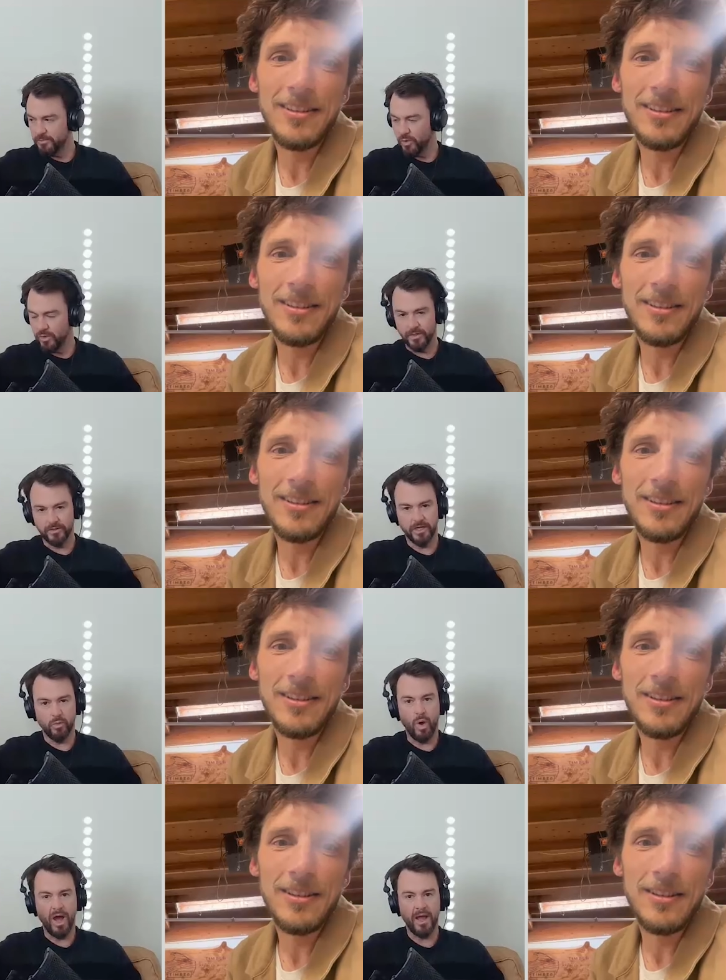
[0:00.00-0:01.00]
Speaker 1: to board
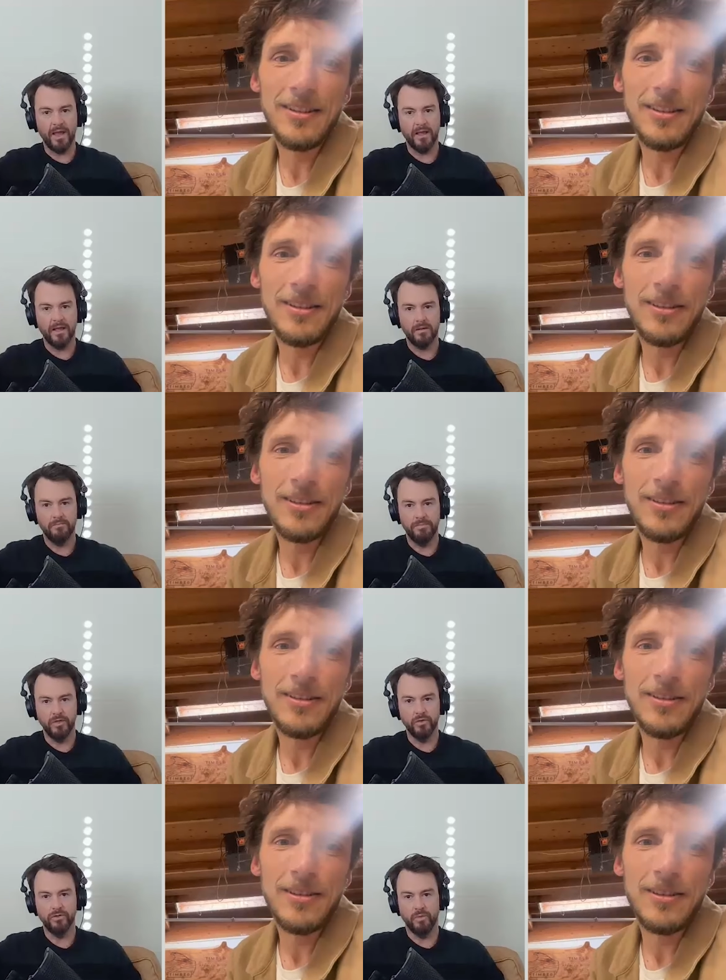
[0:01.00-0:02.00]
building, why
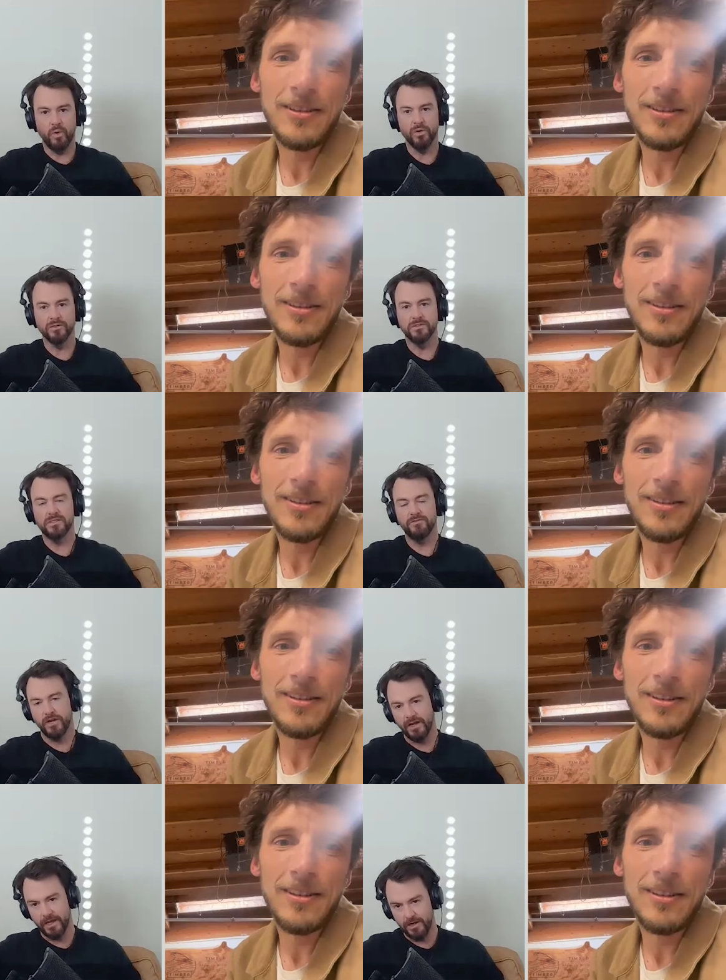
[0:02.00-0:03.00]
build boards?
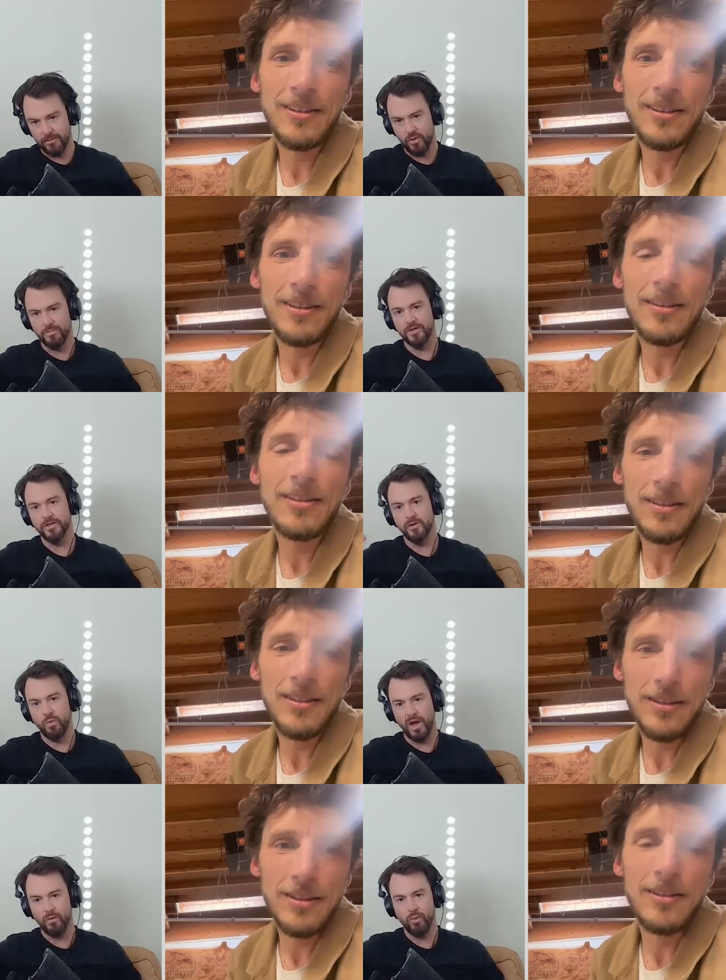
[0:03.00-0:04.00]
If you're going to get into board
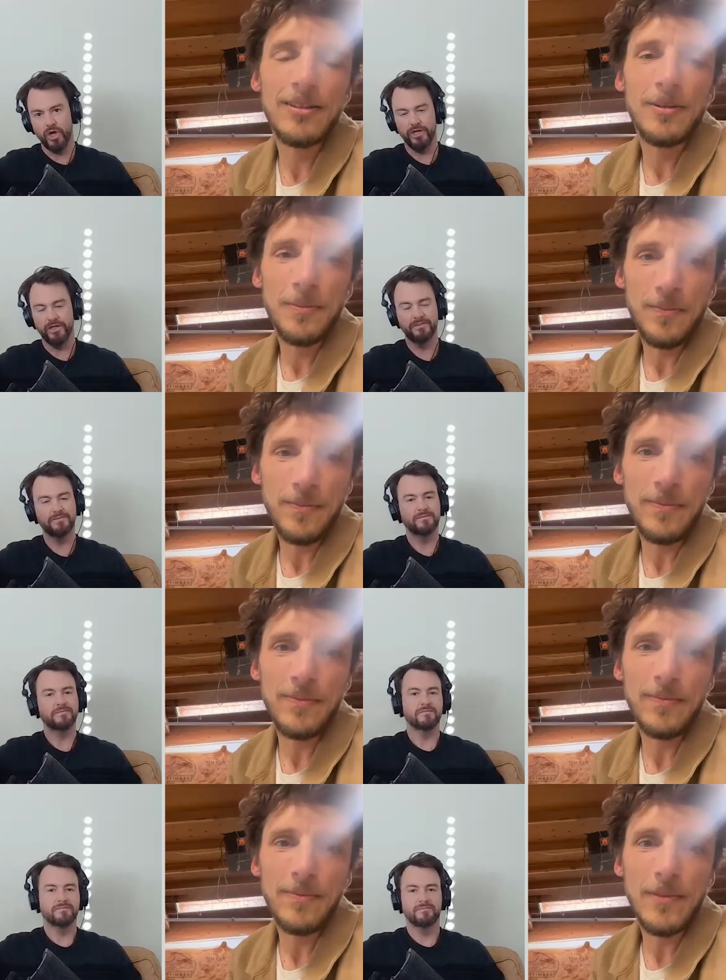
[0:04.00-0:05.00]
building, why wood?
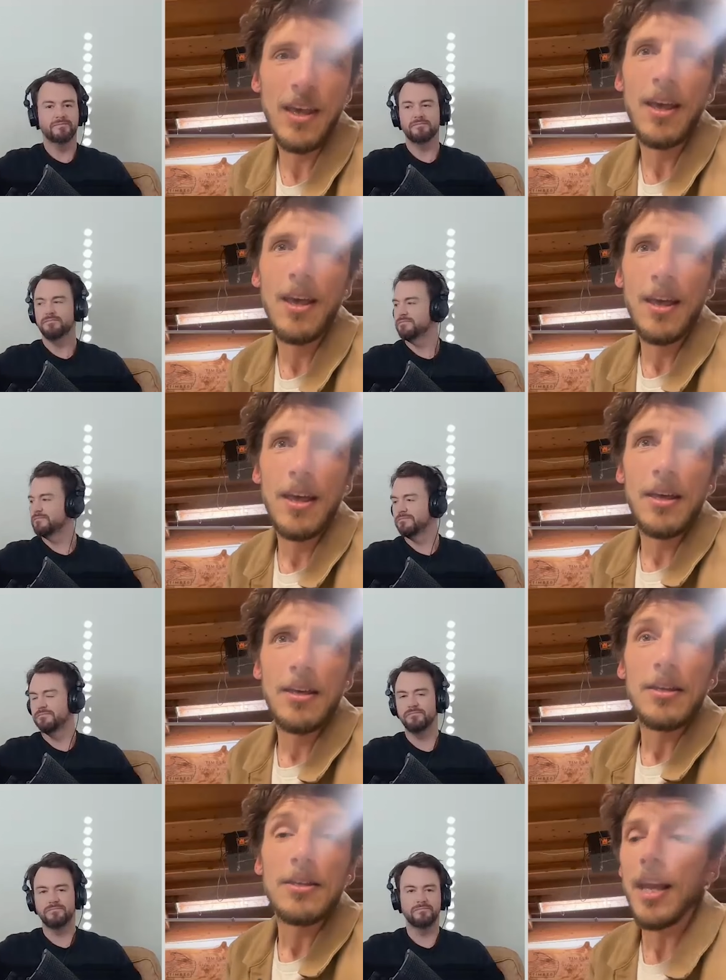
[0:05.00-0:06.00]

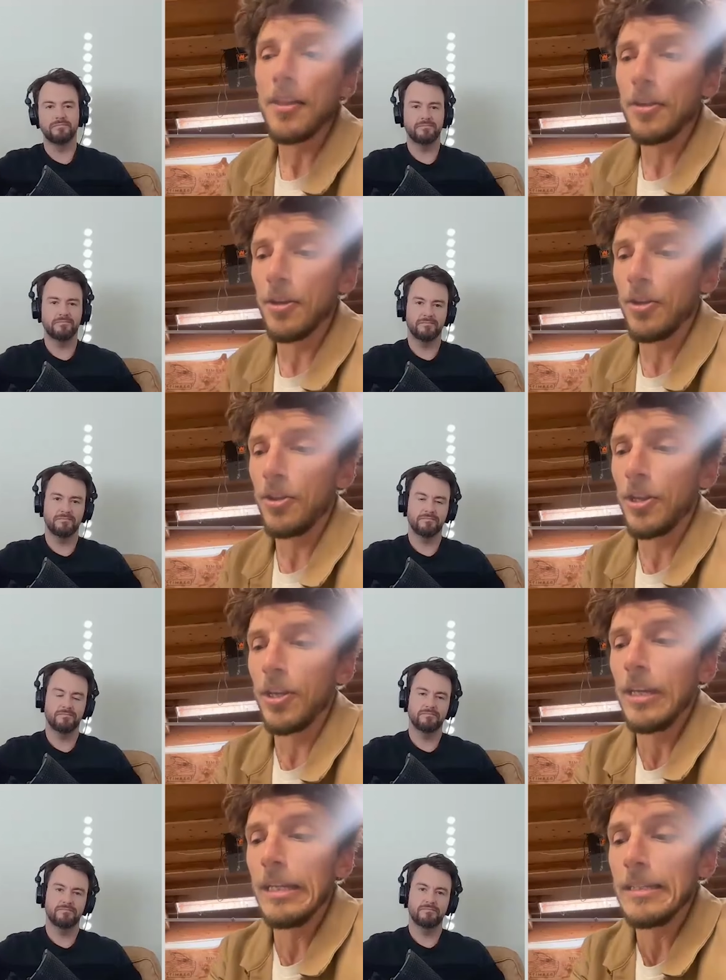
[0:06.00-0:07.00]
Speaker 2: Yeah,
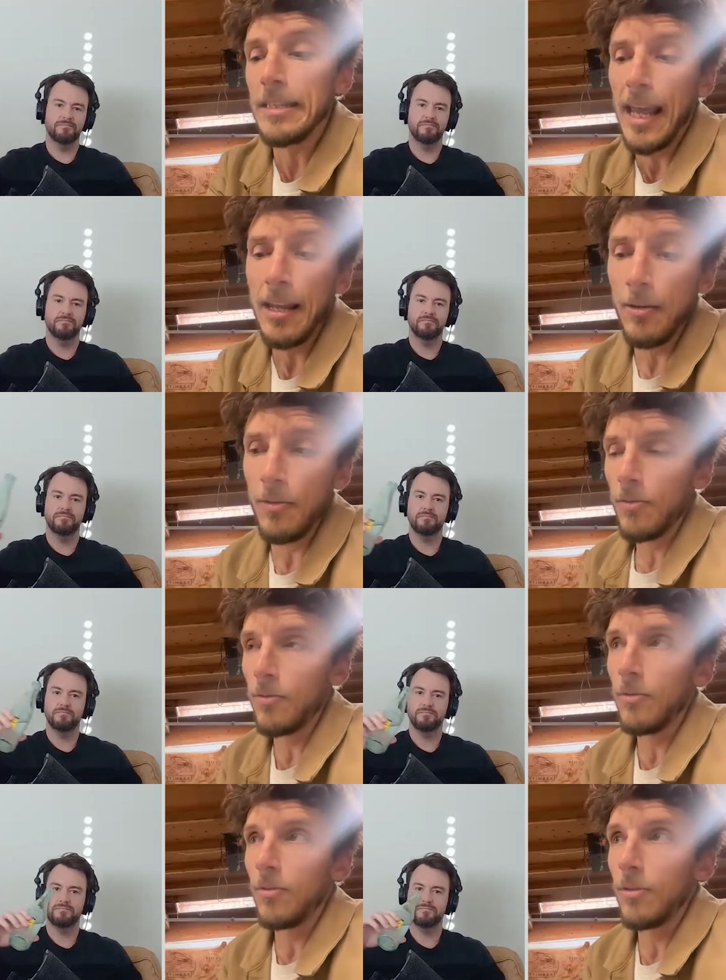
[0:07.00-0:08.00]
the intent,
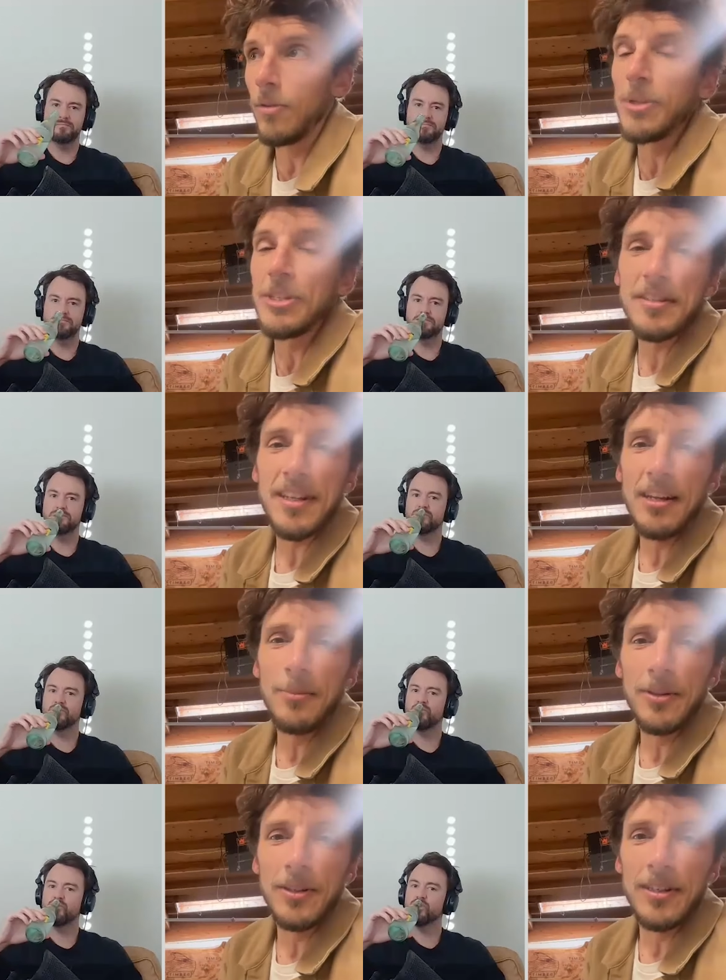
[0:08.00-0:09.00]
I mean,
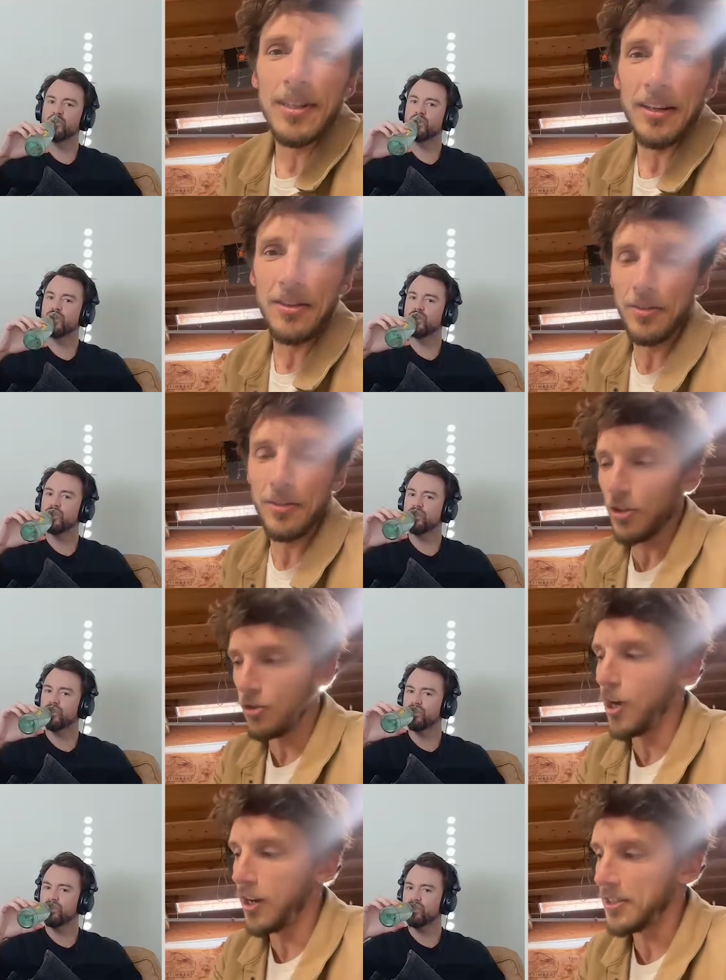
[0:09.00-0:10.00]
sustainability is like the
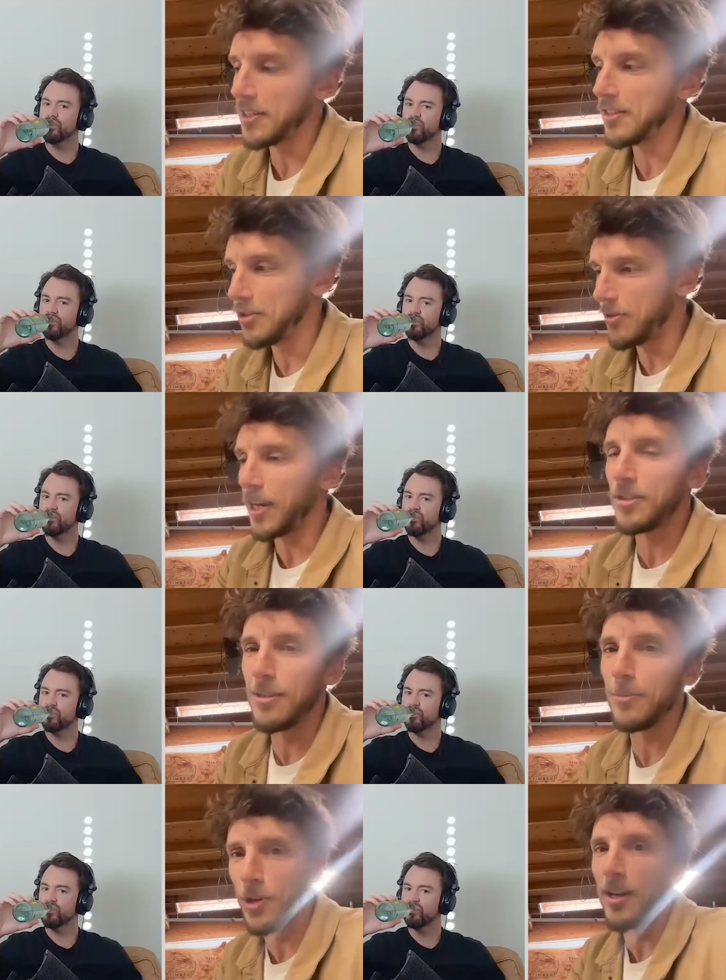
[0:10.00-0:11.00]
crux. That's the
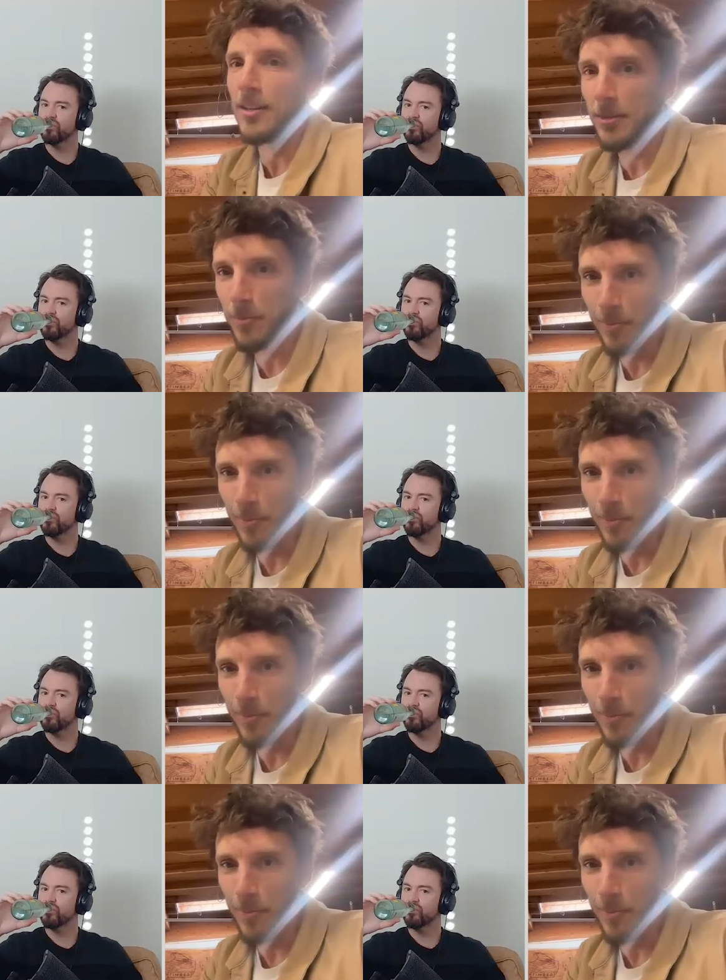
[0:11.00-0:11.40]
direction I'm trying to